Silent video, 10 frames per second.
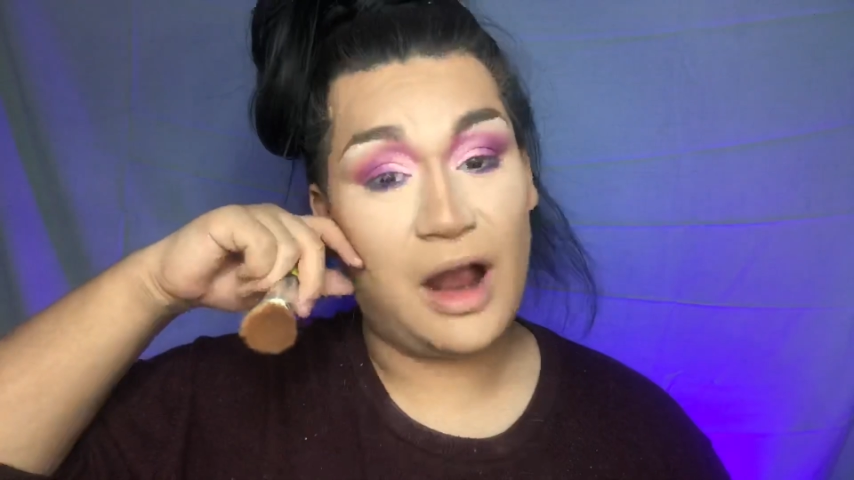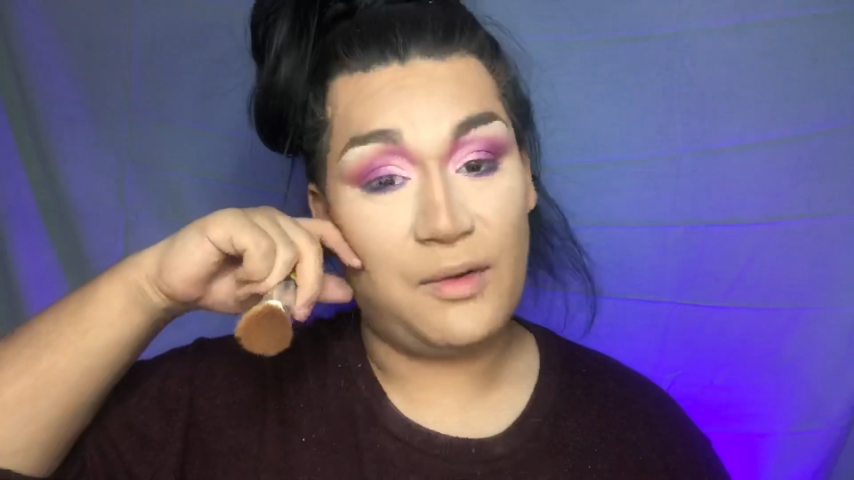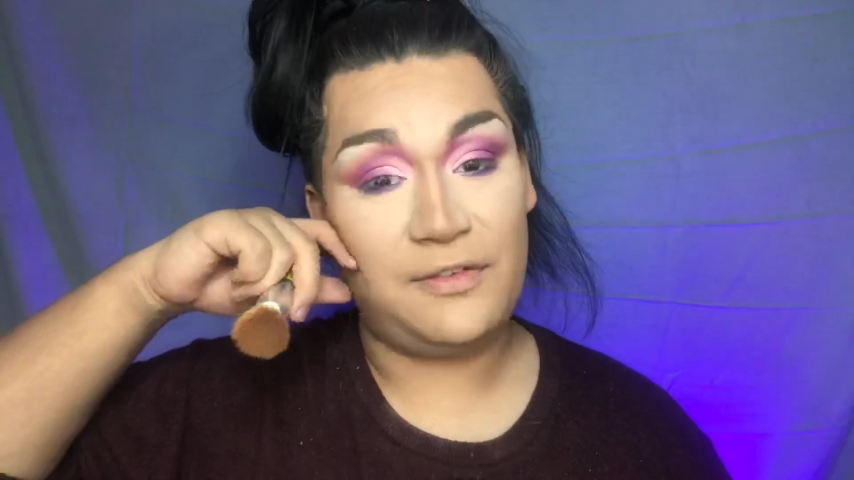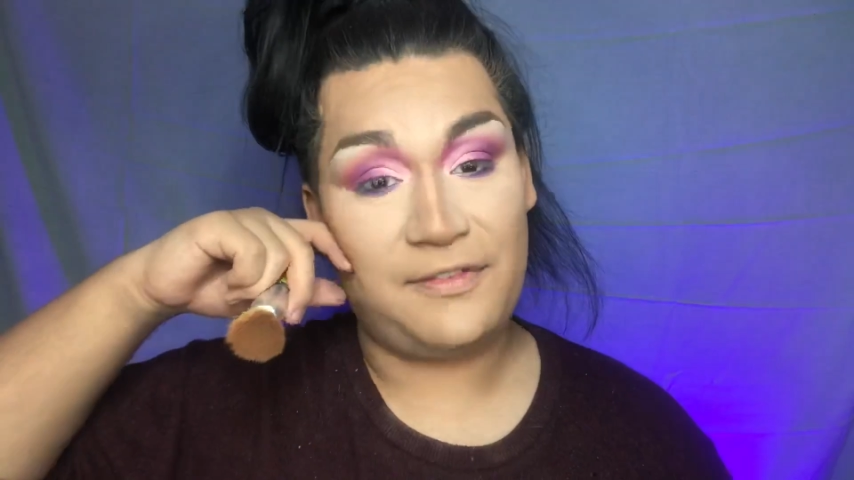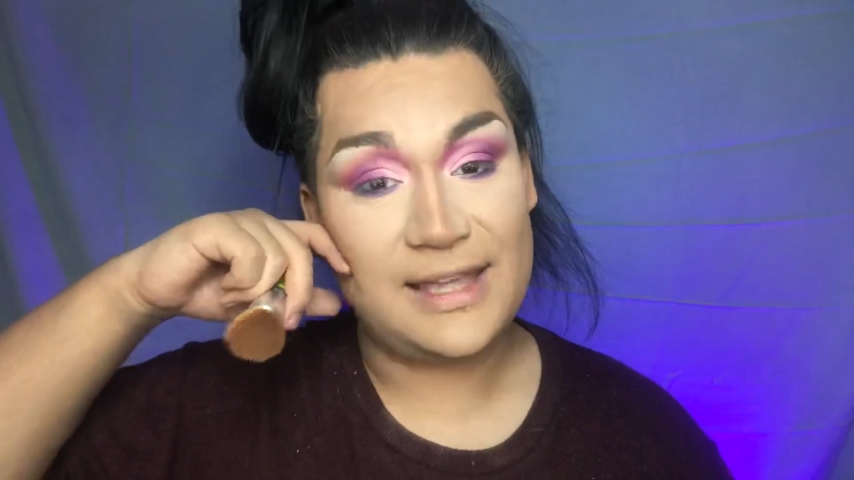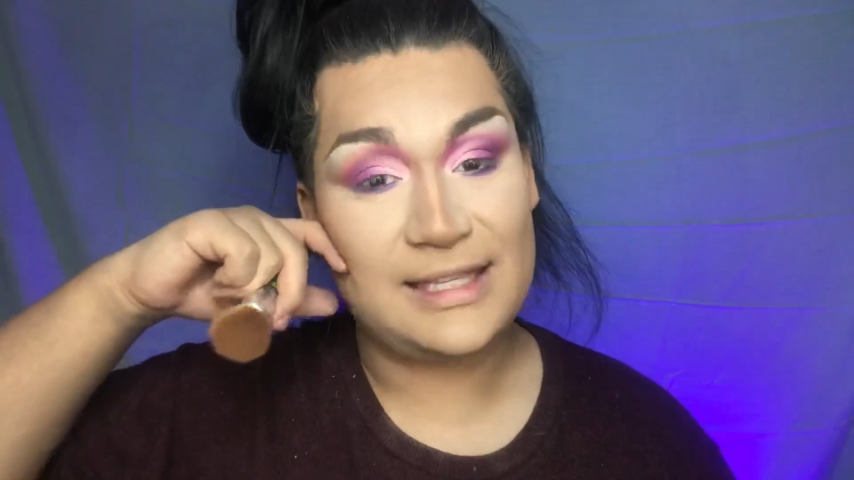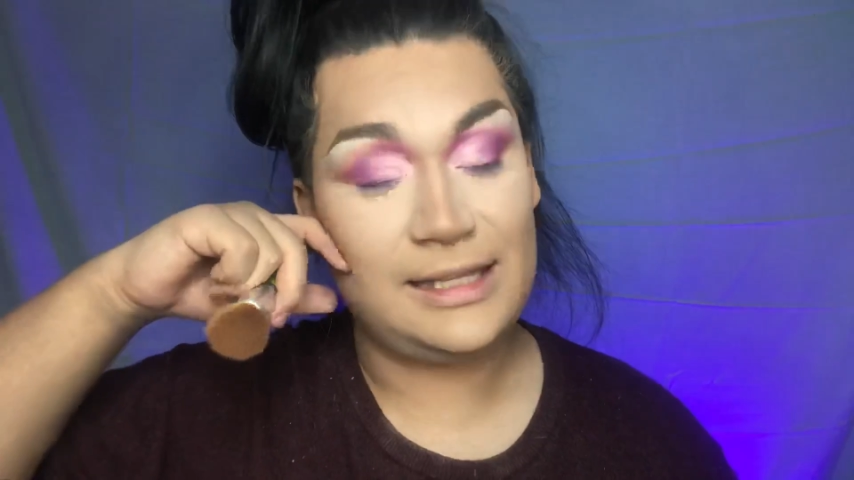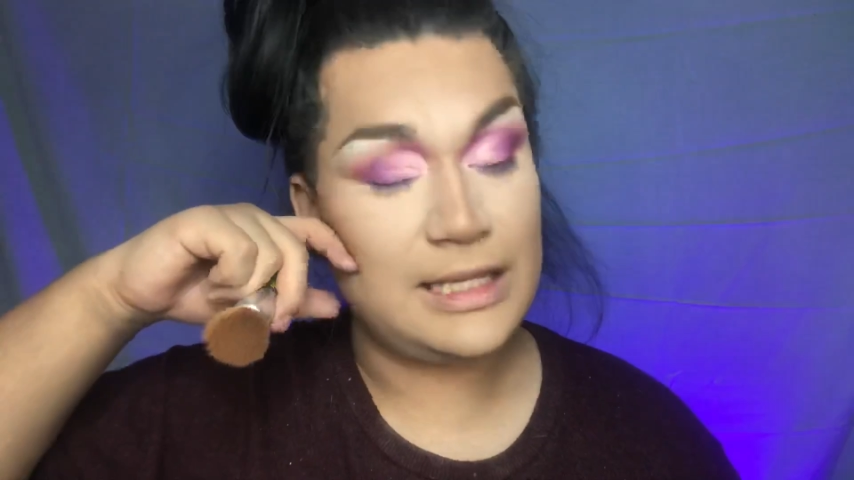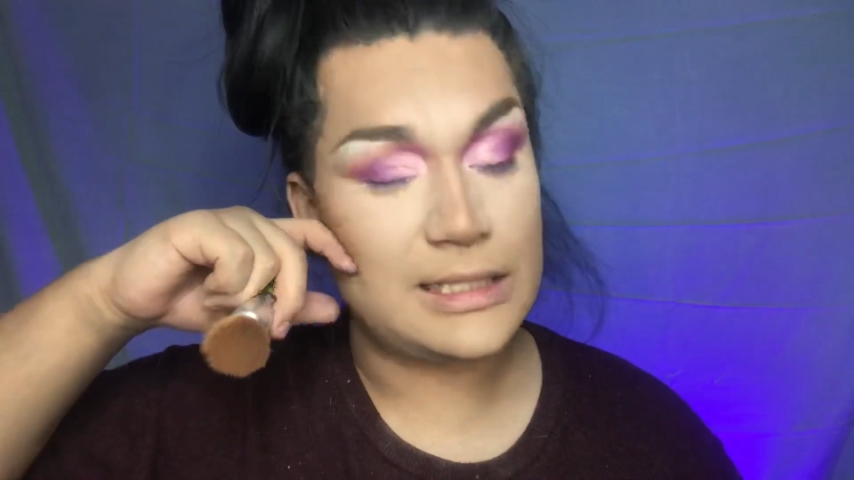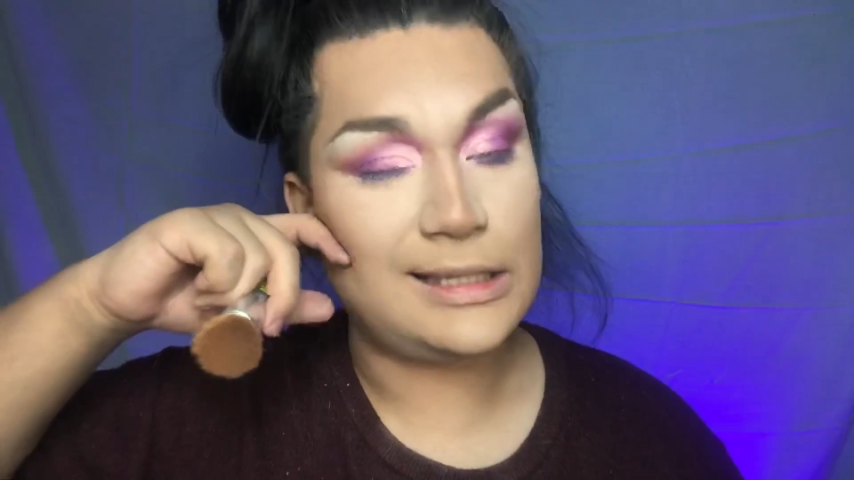our face at
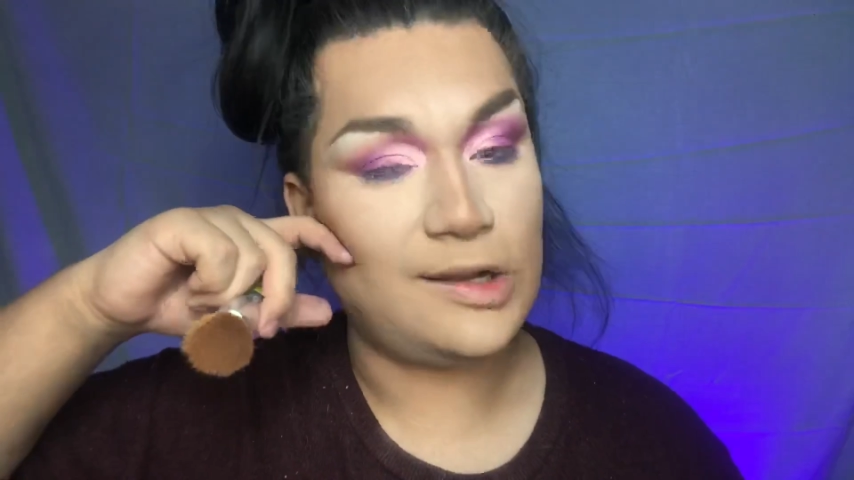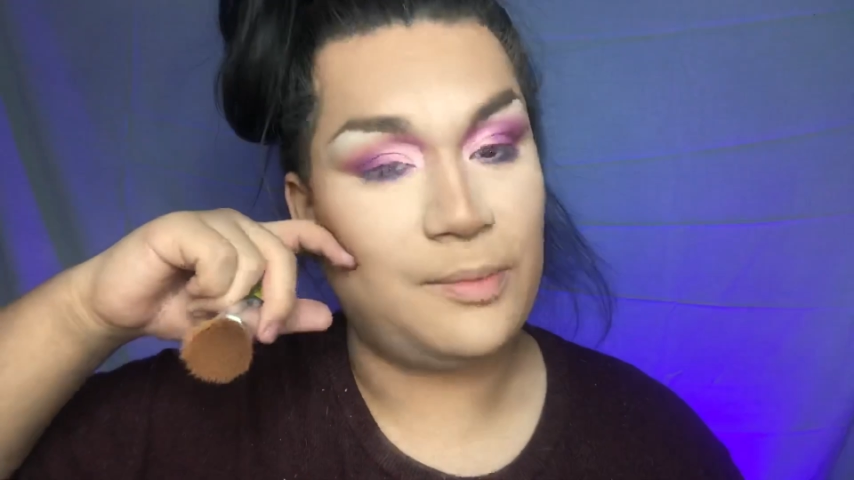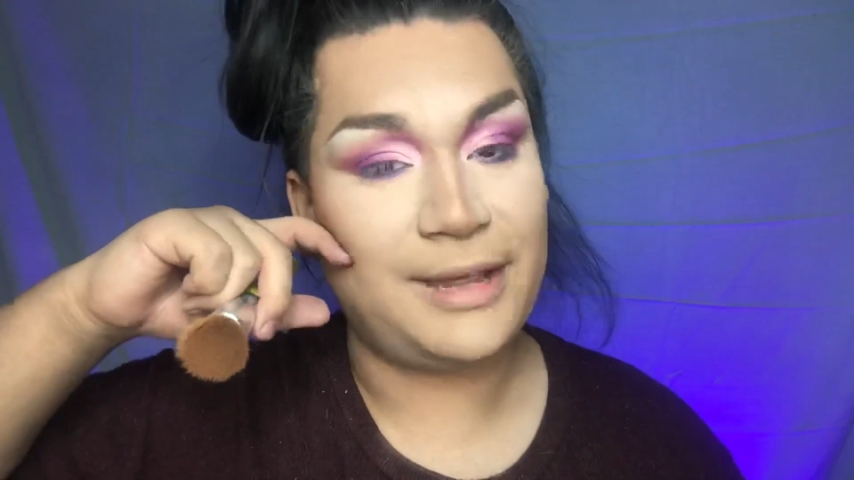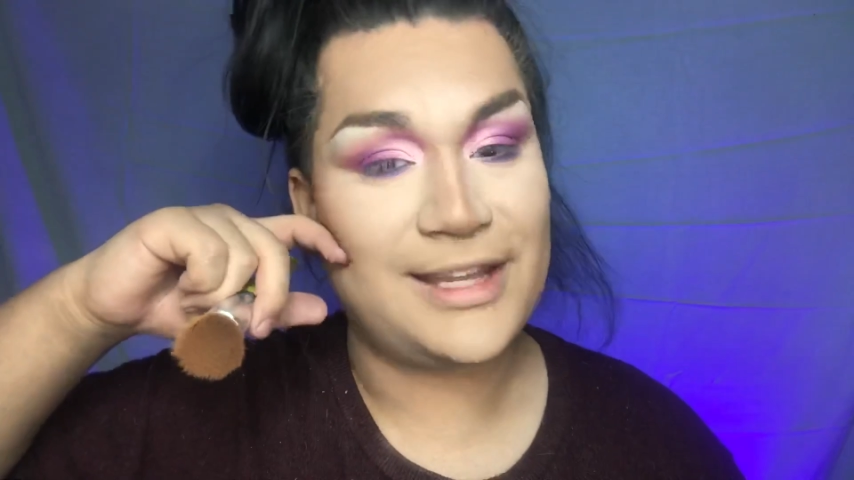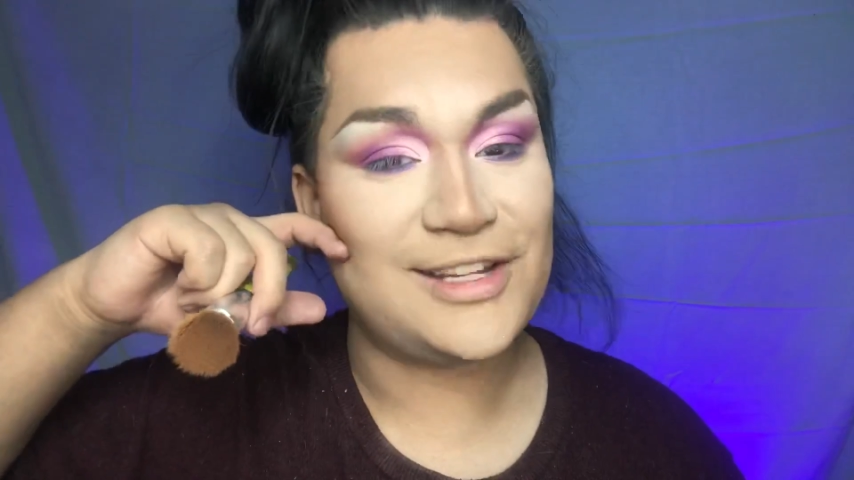least a little bit